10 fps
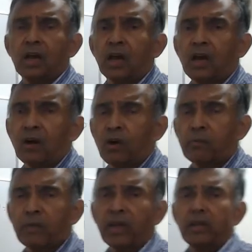
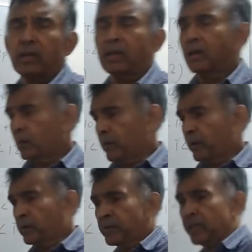on my
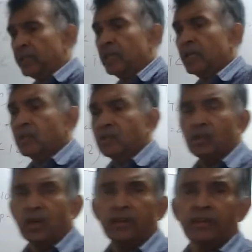website.
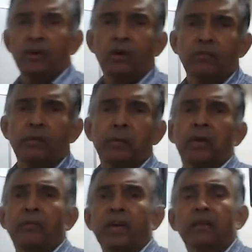They're all
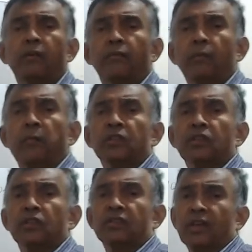available for
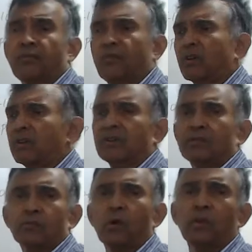purchase and for a
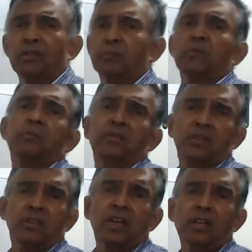small subscription.
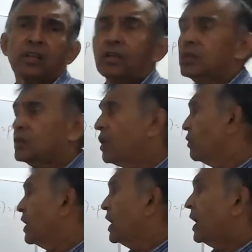Yeah.
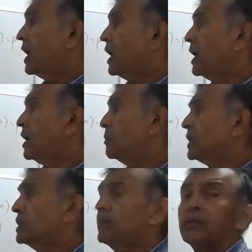So
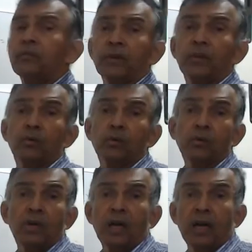please feel free to
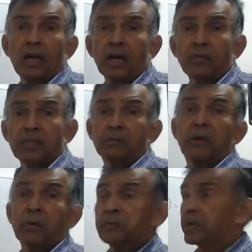visit
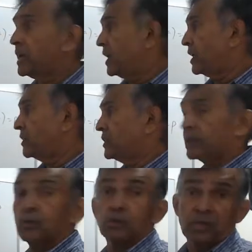my website and
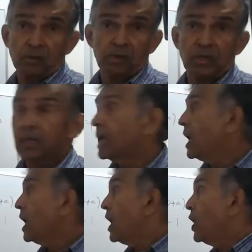check those out.
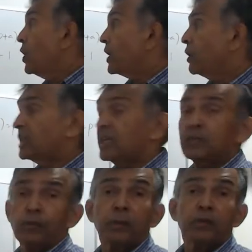Okay. Over the
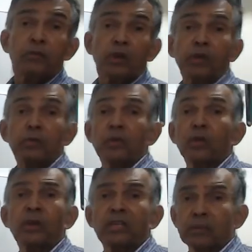next few weeks, we are going to be
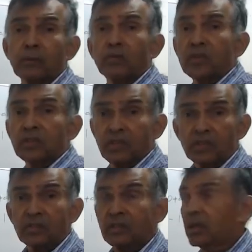doing some of these things.